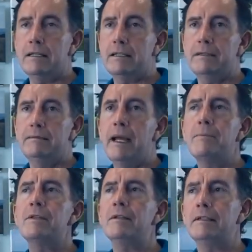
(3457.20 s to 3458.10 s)
It does,
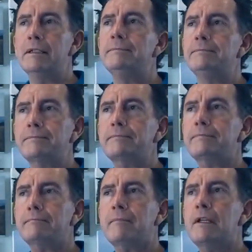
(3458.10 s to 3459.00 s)
absolutely.
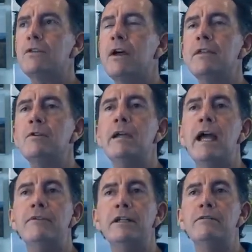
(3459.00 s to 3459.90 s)
So I think
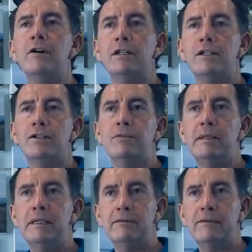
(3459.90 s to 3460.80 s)
we have an advantage
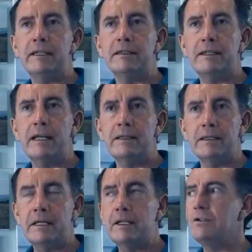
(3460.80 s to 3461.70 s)
to building vehicles here
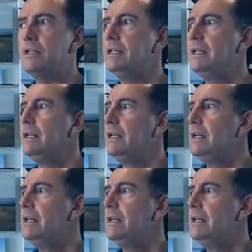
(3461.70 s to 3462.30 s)
in this country,